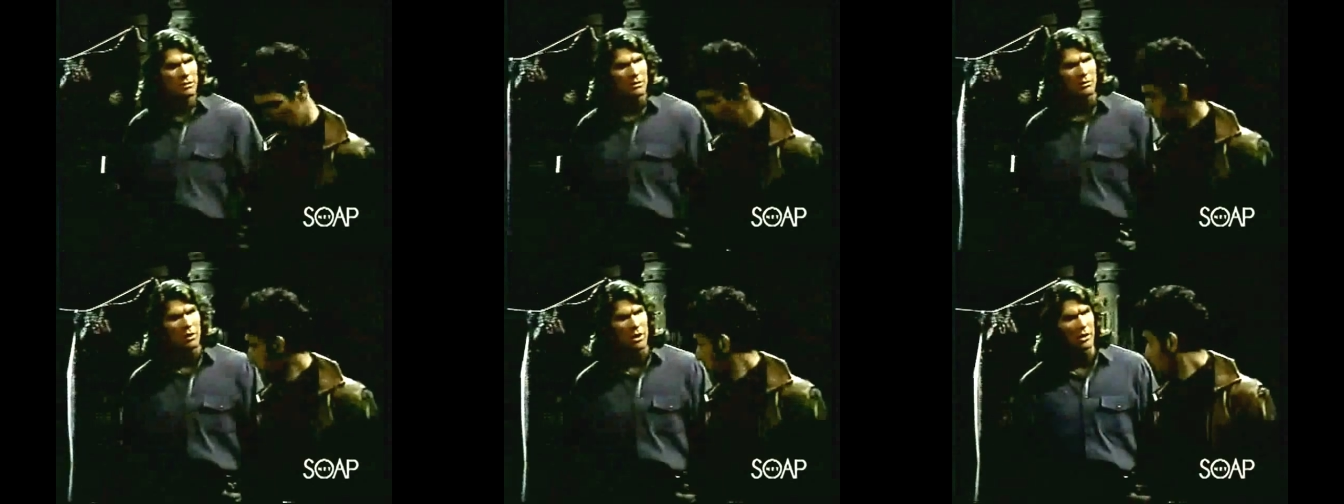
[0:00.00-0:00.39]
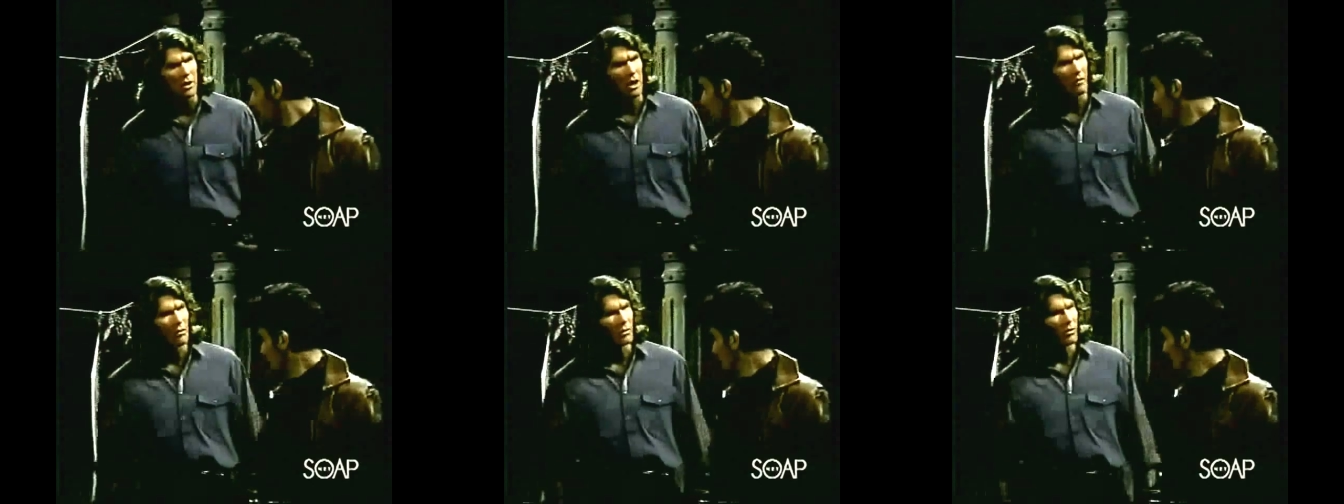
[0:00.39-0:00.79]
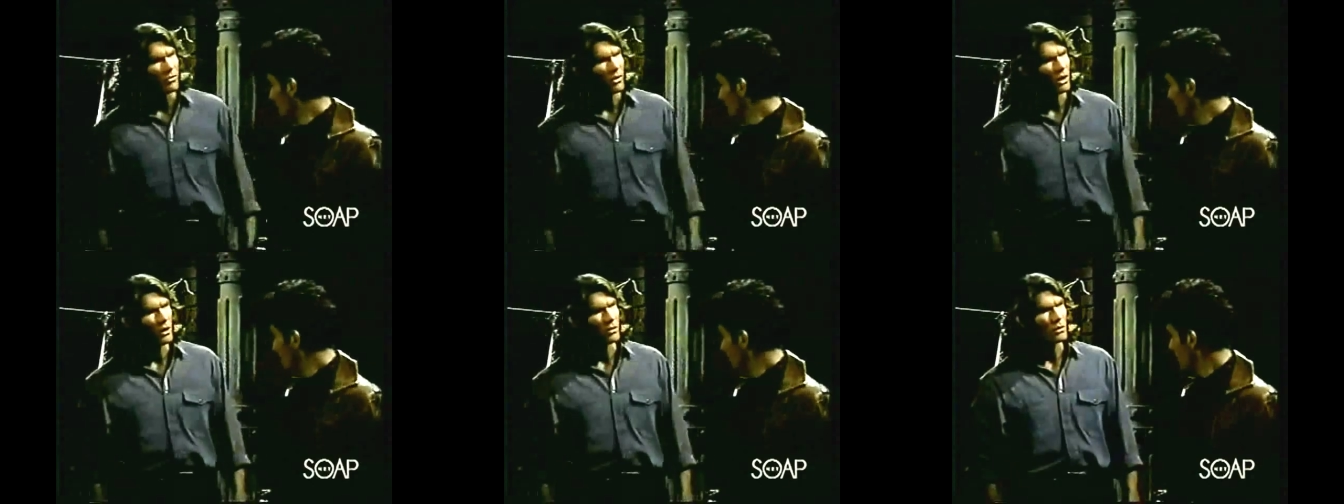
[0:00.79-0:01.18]
So why are you having me
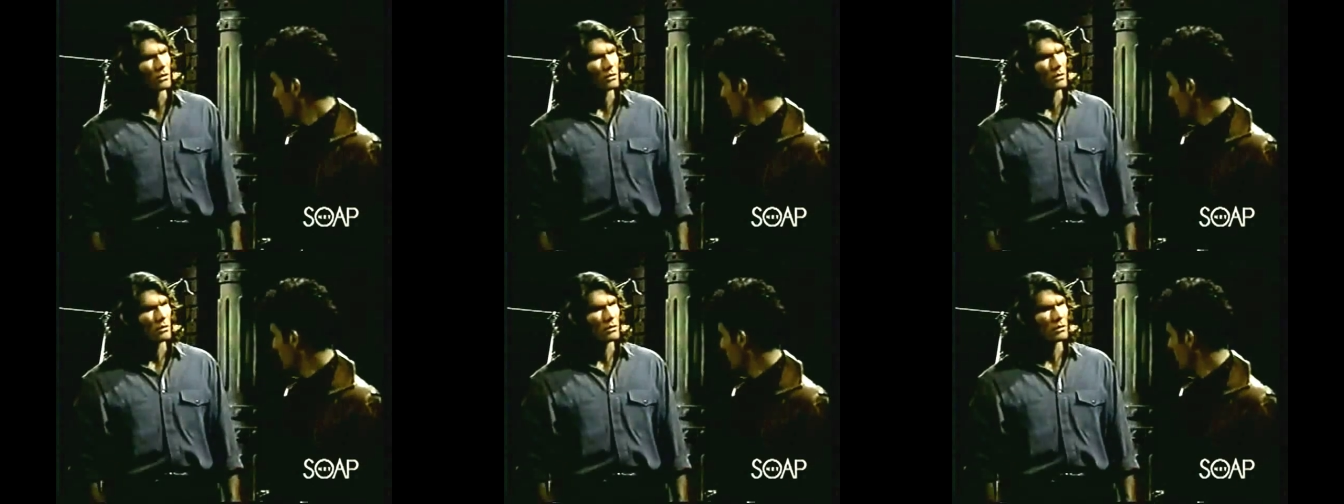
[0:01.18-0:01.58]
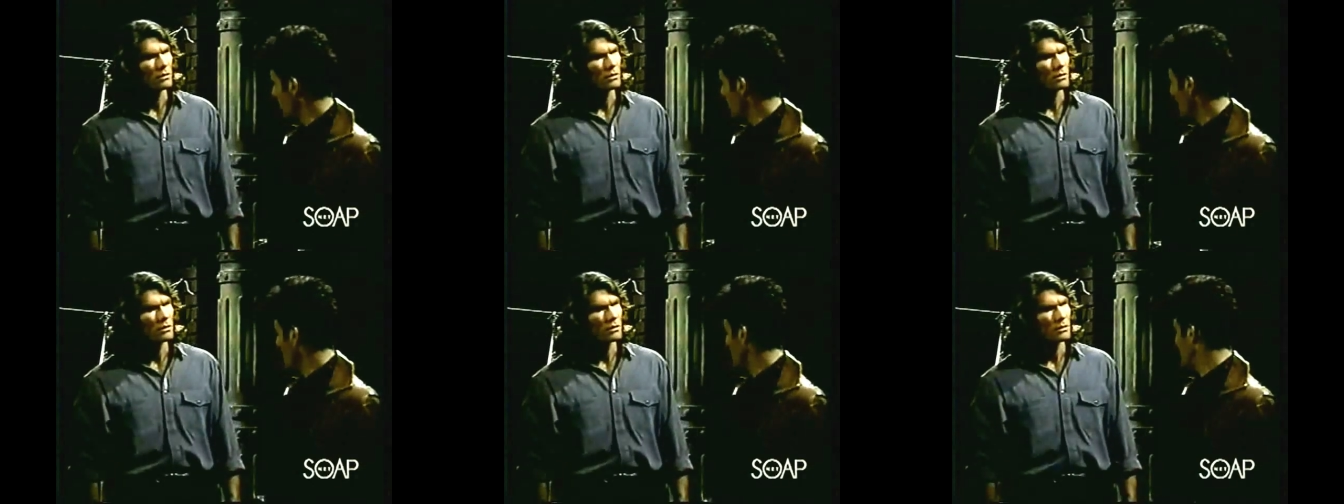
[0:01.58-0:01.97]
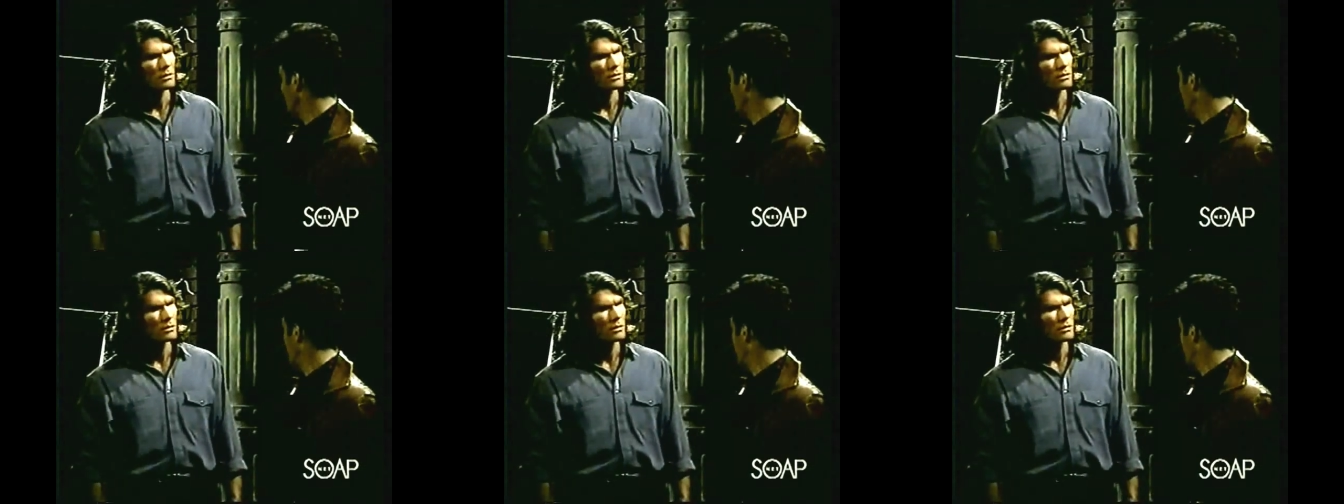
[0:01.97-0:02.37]
followed? What?
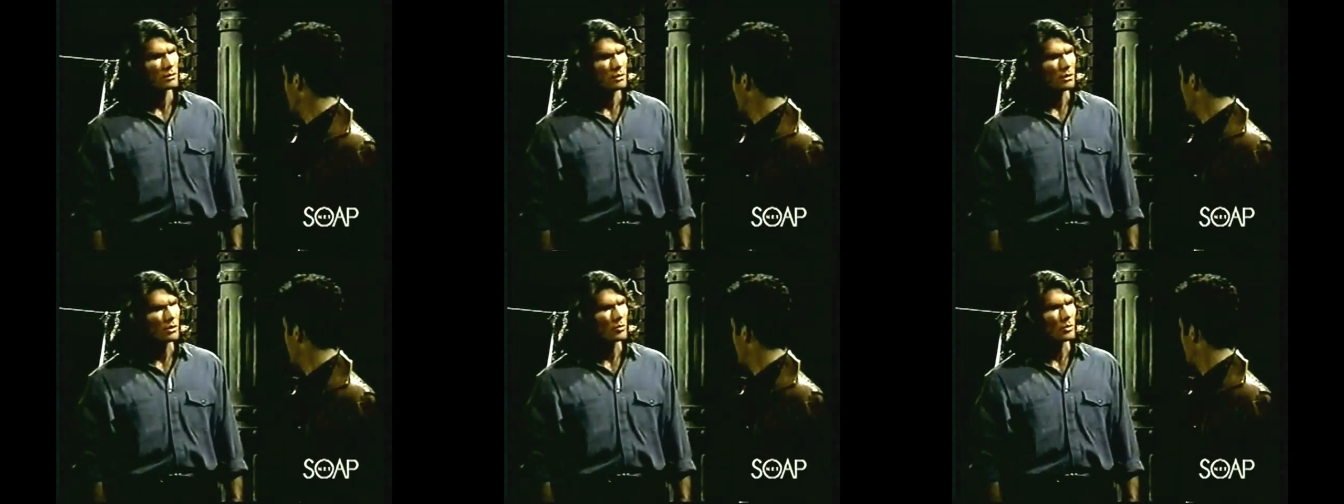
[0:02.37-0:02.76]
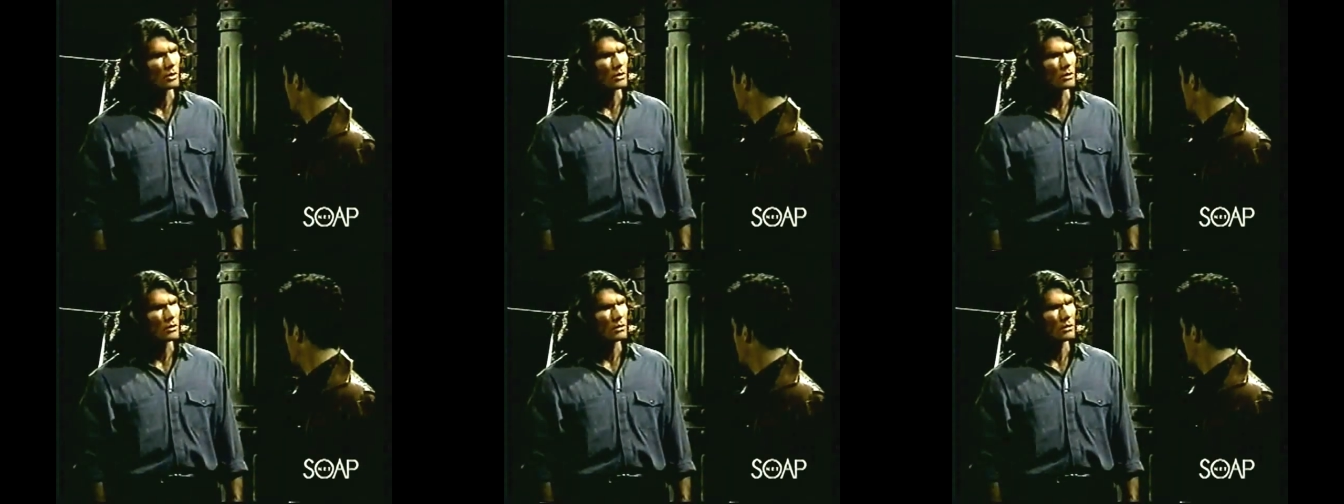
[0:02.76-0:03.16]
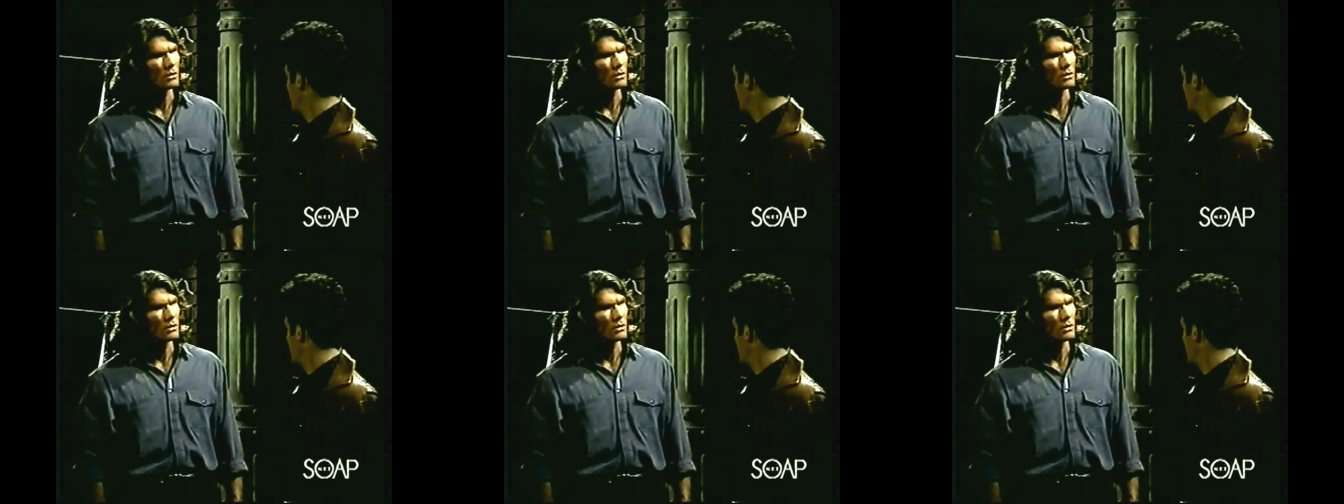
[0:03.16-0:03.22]
You heard me.